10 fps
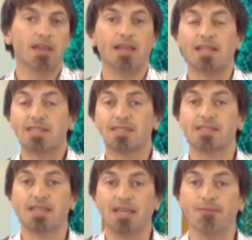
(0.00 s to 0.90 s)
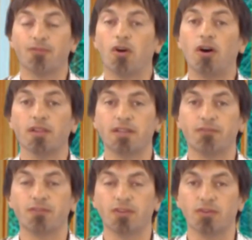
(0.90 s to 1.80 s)
And that's the same for all the
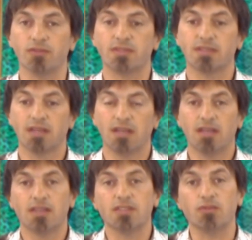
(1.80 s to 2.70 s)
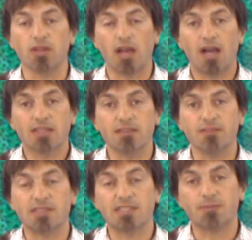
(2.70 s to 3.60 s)
different notes. So an
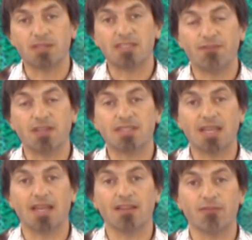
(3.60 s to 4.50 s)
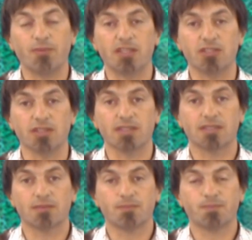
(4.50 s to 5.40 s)
octave is a specific set of
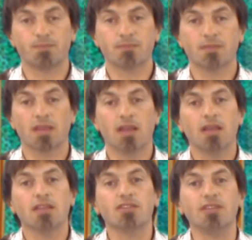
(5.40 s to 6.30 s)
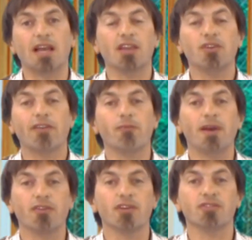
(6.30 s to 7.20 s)
pitches. So now you have a
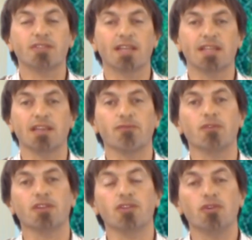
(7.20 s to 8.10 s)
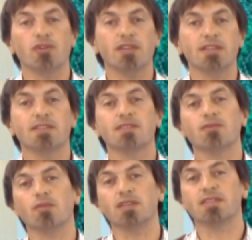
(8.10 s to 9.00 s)
better understanding of what a note is,
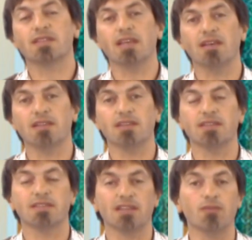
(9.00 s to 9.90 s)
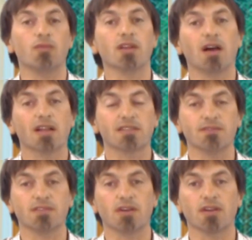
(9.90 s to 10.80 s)
what a scale is, and what
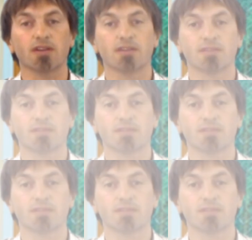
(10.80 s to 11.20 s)
octaves are.